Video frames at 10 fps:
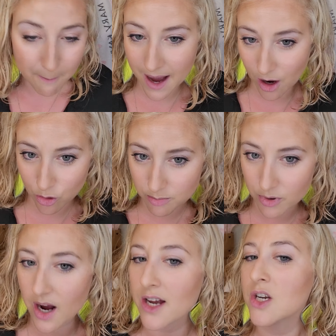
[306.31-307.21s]
powder
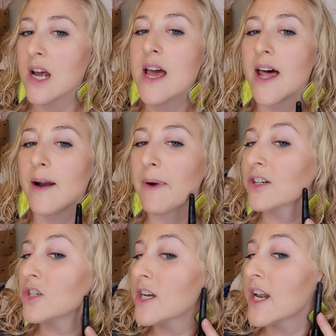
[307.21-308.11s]
brush, and I'm
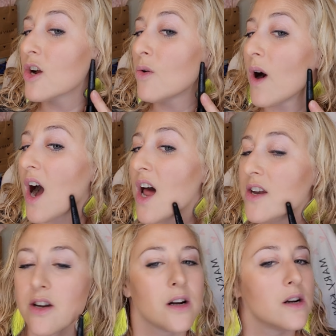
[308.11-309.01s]
actually going to go
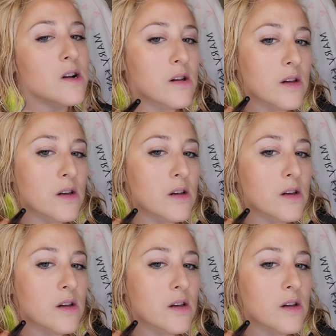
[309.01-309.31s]
under